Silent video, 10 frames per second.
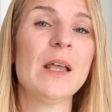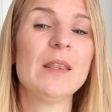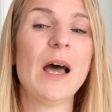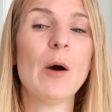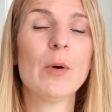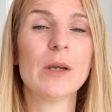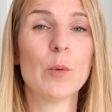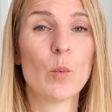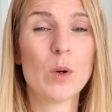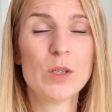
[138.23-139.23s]
Now,
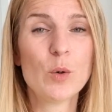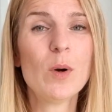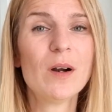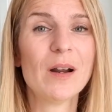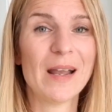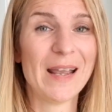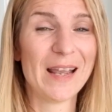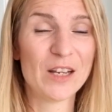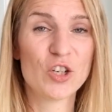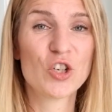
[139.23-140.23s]
when you were
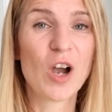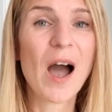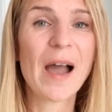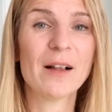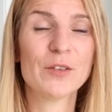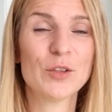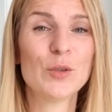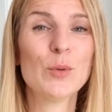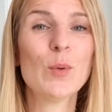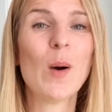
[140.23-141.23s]
a child,
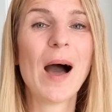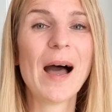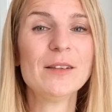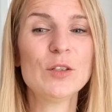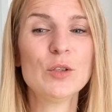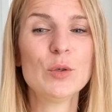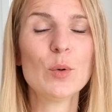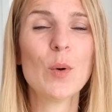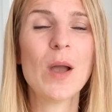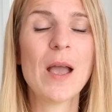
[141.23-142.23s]
you had to